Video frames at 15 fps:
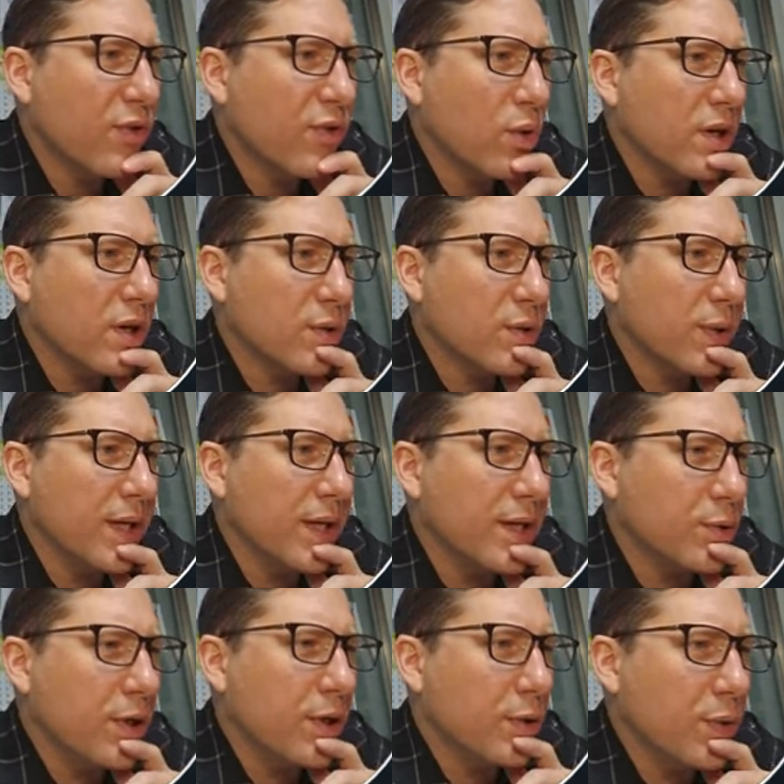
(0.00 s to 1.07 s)
4 green,
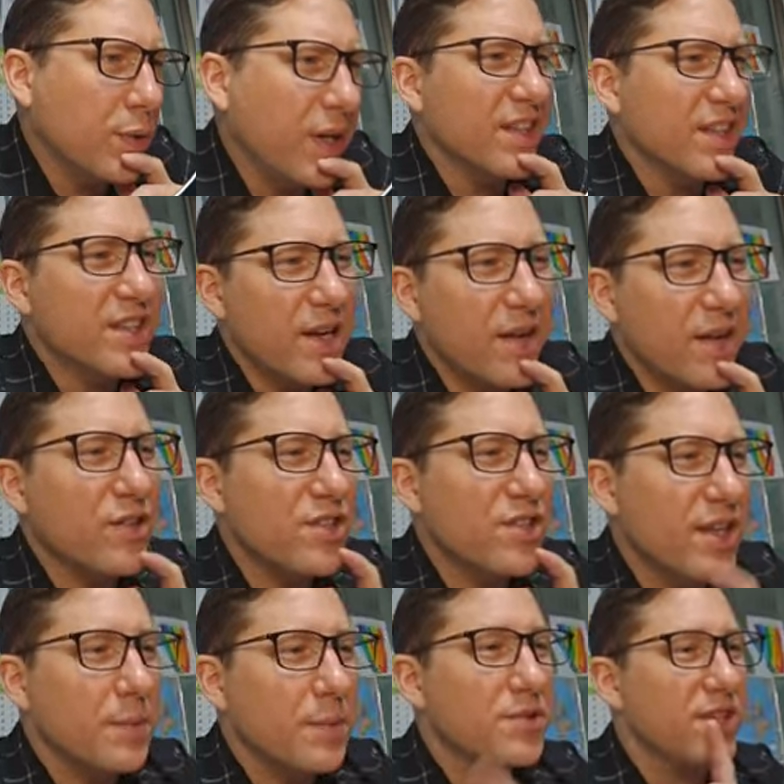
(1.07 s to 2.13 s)
green, green, 7
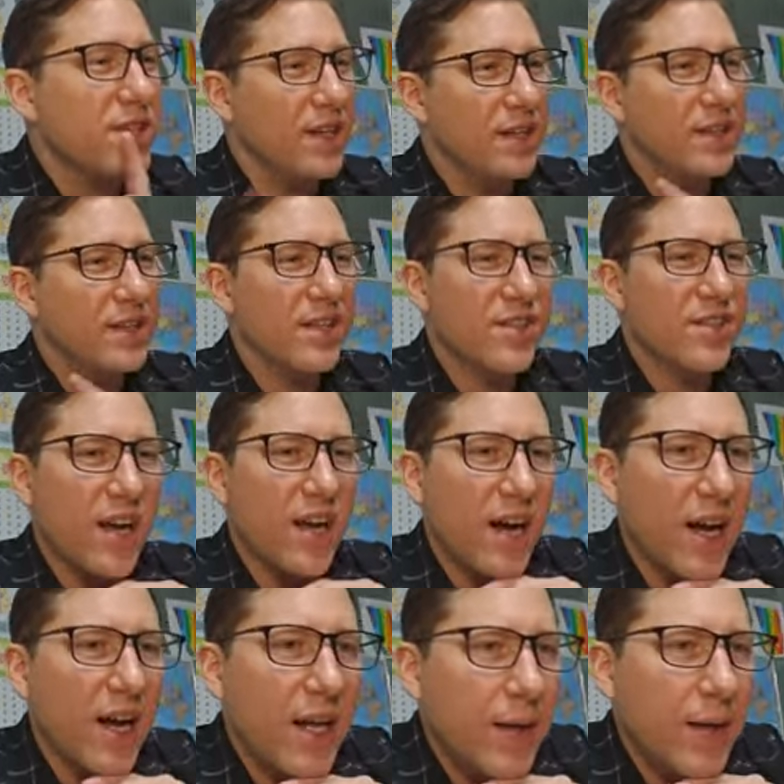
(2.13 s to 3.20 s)
CMC, that's
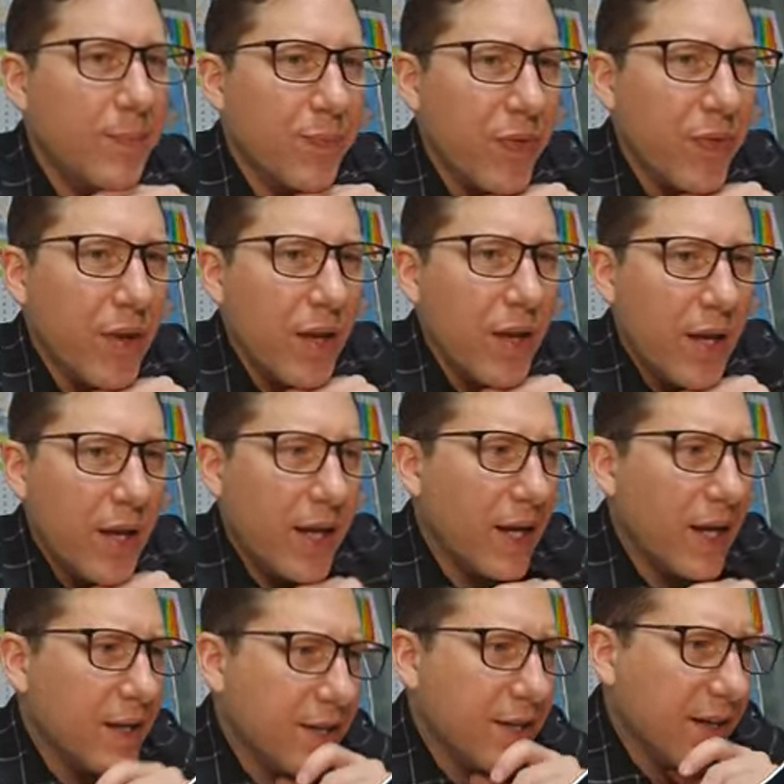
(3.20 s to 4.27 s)
high.
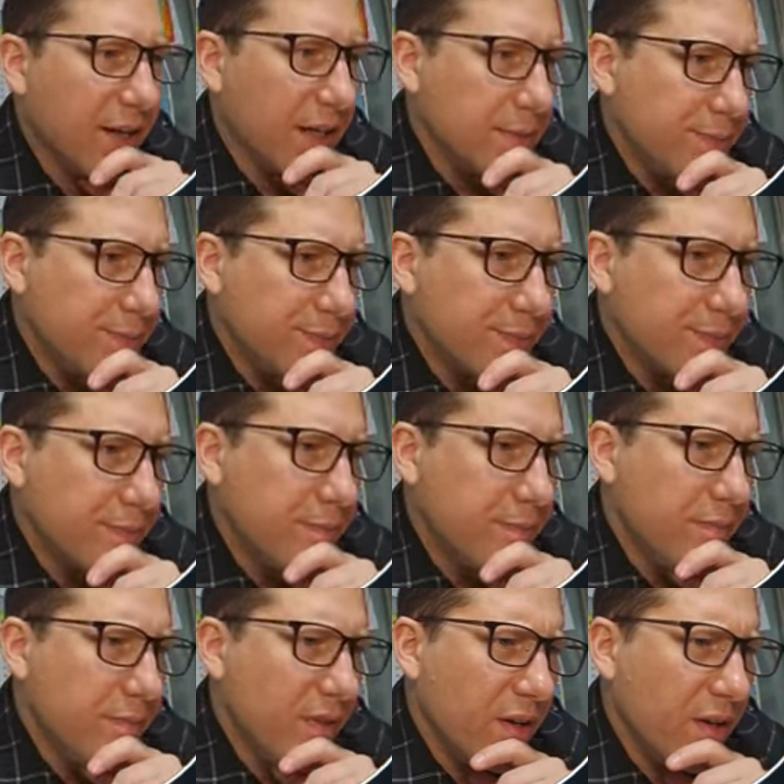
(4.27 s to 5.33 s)
And yeah,
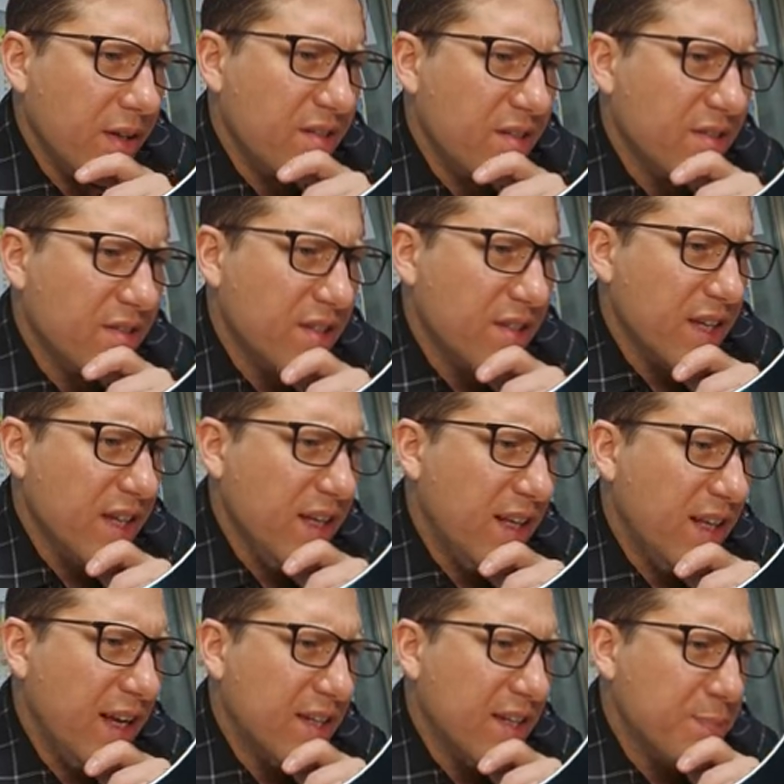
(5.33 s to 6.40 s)
this is, it
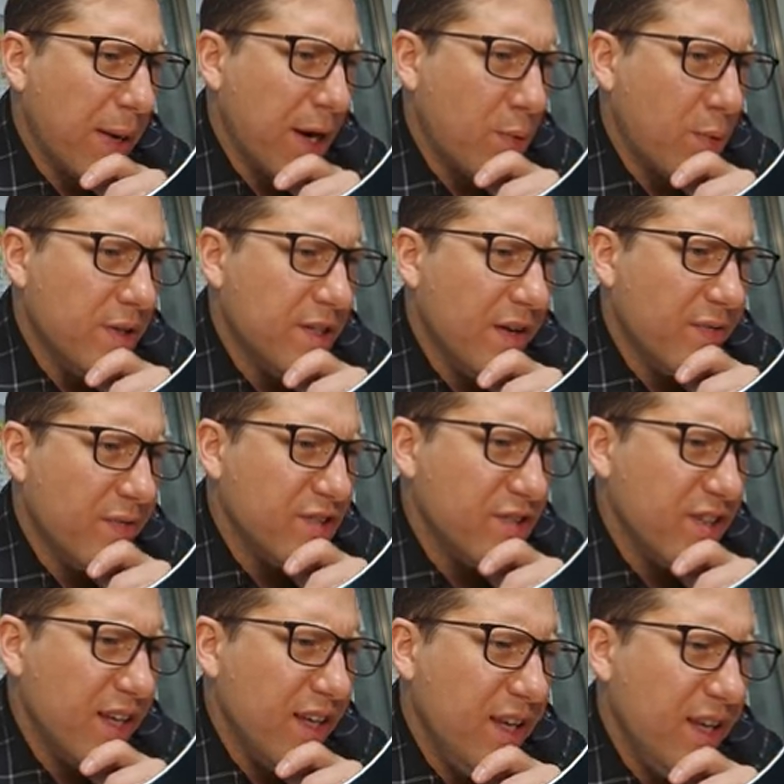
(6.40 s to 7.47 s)
has power and
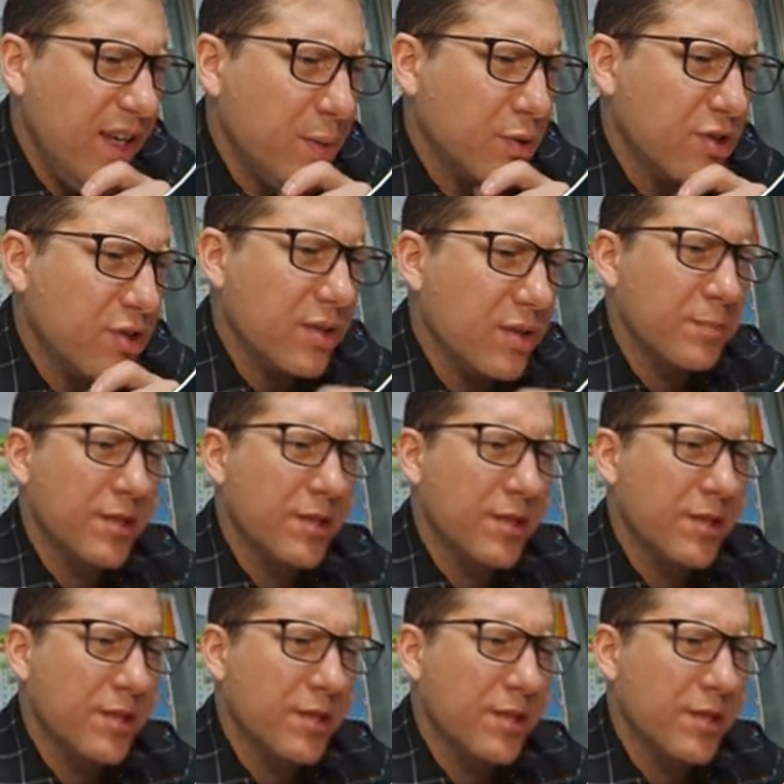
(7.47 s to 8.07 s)
toughness equal to the